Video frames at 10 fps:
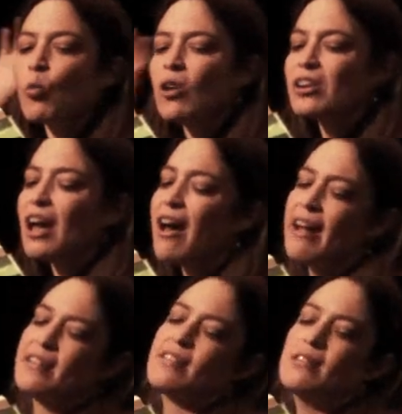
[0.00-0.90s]
We're
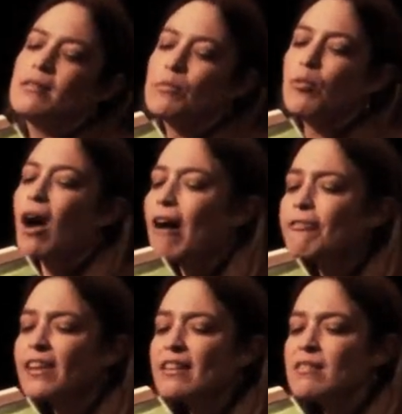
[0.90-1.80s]
not
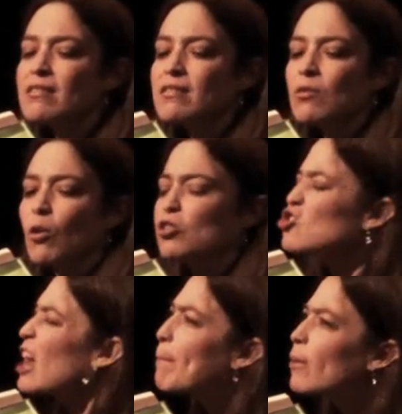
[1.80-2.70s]
prophets or
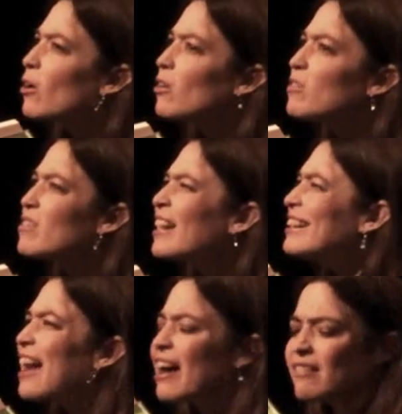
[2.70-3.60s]
shepherds,
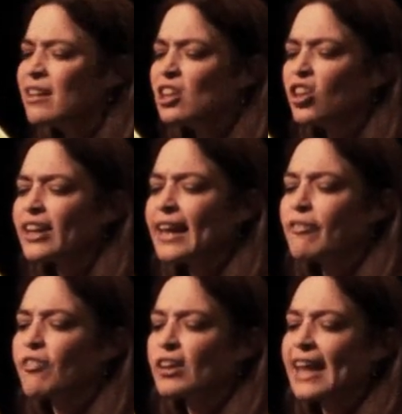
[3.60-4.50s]
not looking for